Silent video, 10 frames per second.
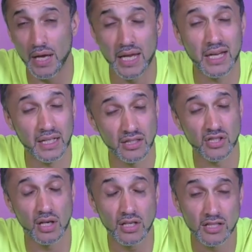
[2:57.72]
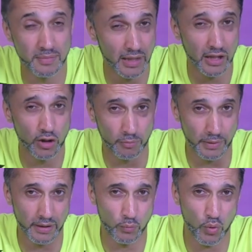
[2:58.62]
it concerns me a little
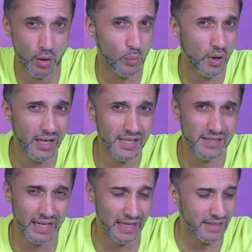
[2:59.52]
bit. What, why is that?